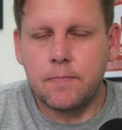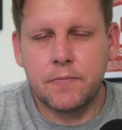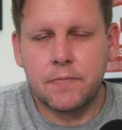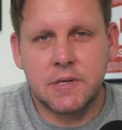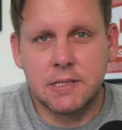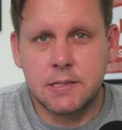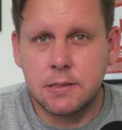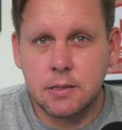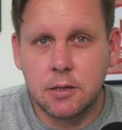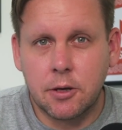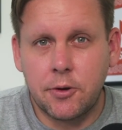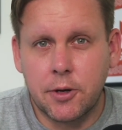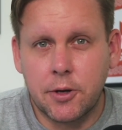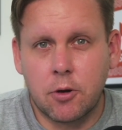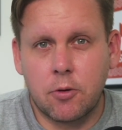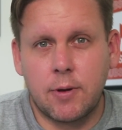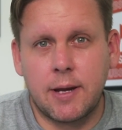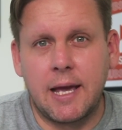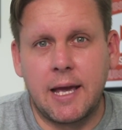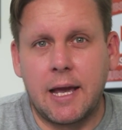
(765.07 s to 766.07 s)
This is going to
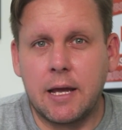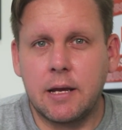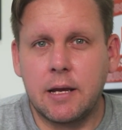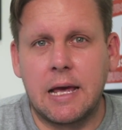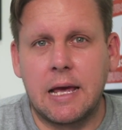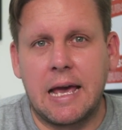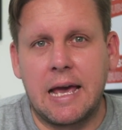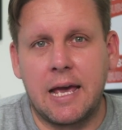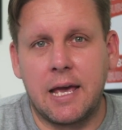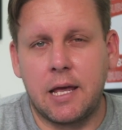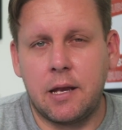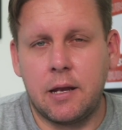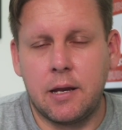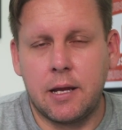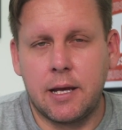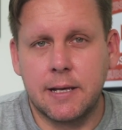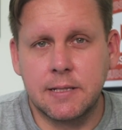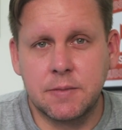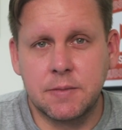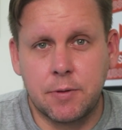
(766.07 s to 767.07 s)
create an
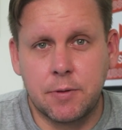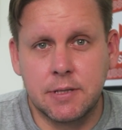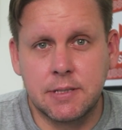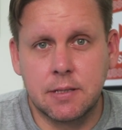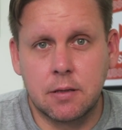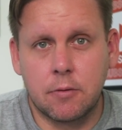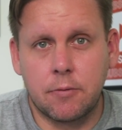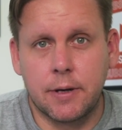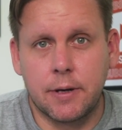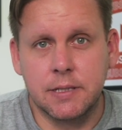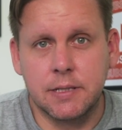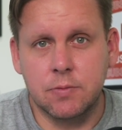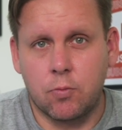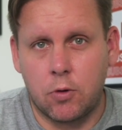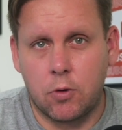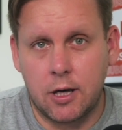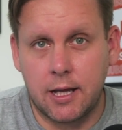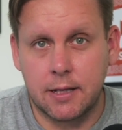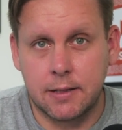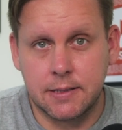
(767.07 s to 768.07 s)
ExpressLRS
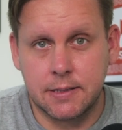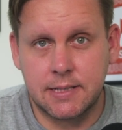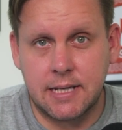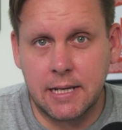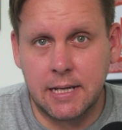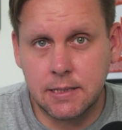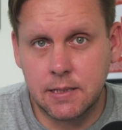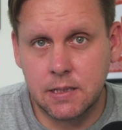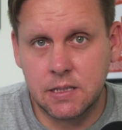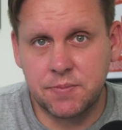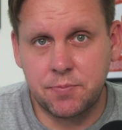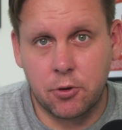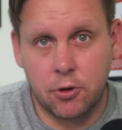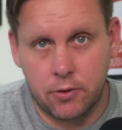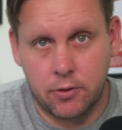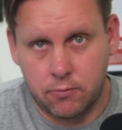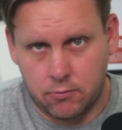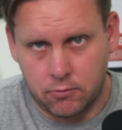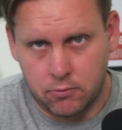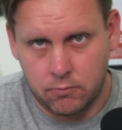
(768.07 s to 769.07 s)
wireless access
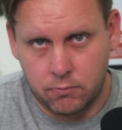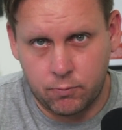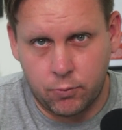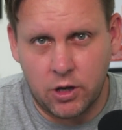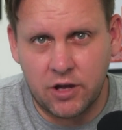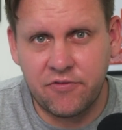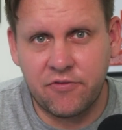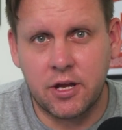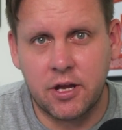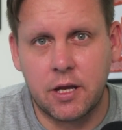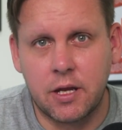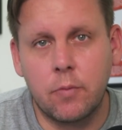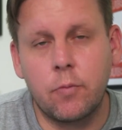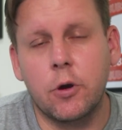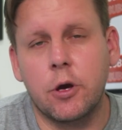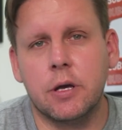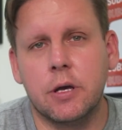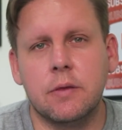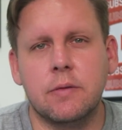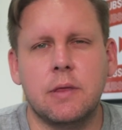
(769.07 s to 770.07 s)
point or Wi-Fi
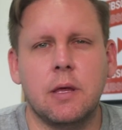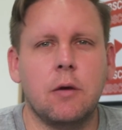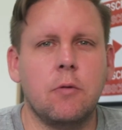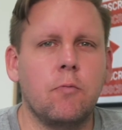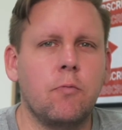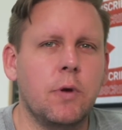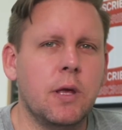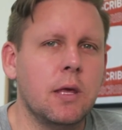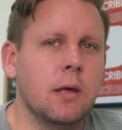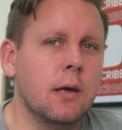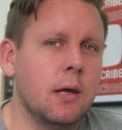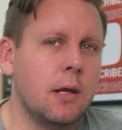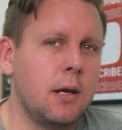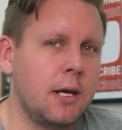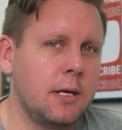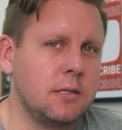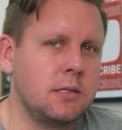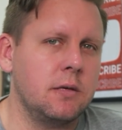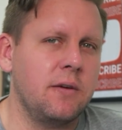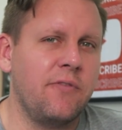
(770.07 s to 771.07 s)
network that we can
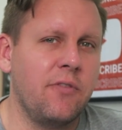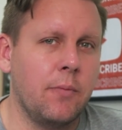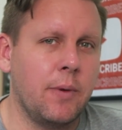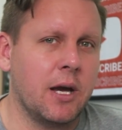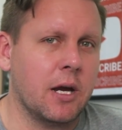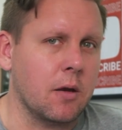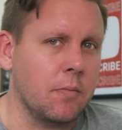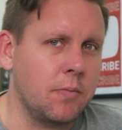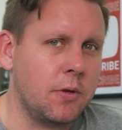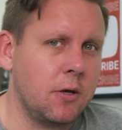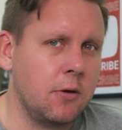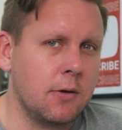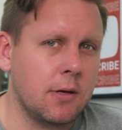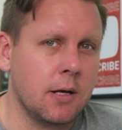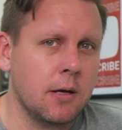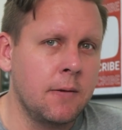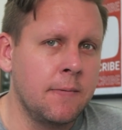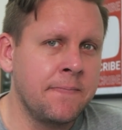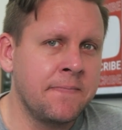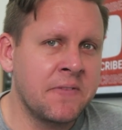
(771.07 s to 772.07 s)
connect to from our
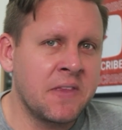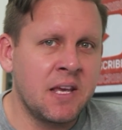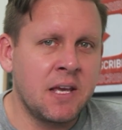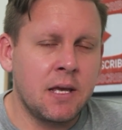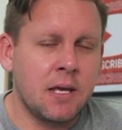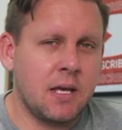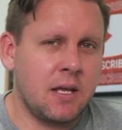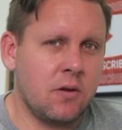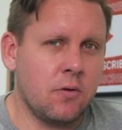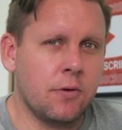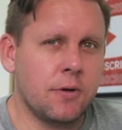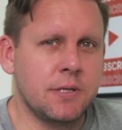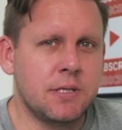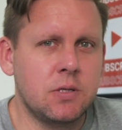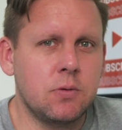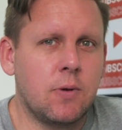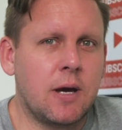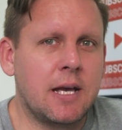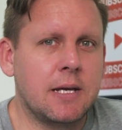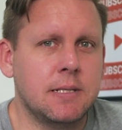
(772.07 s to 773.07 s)
computer in order
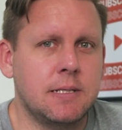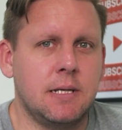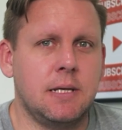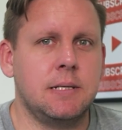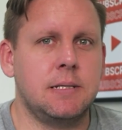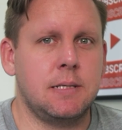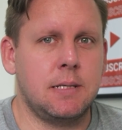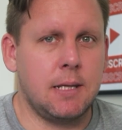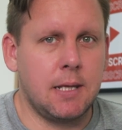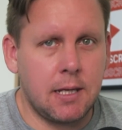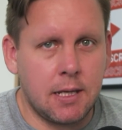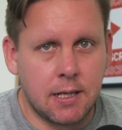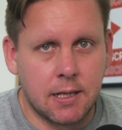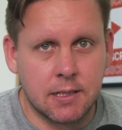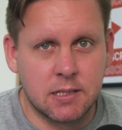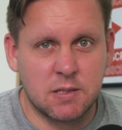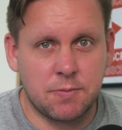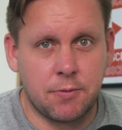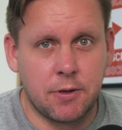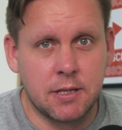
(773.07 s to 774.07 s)
to access the
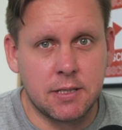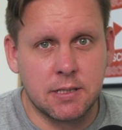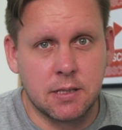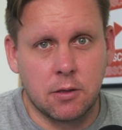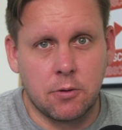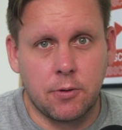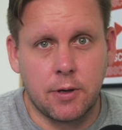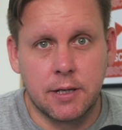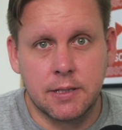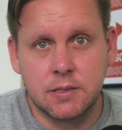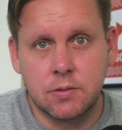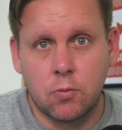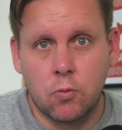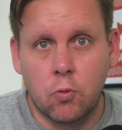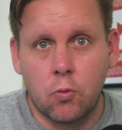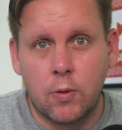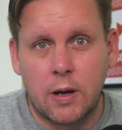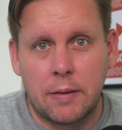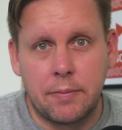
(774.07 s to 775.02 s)
ExpressLRS web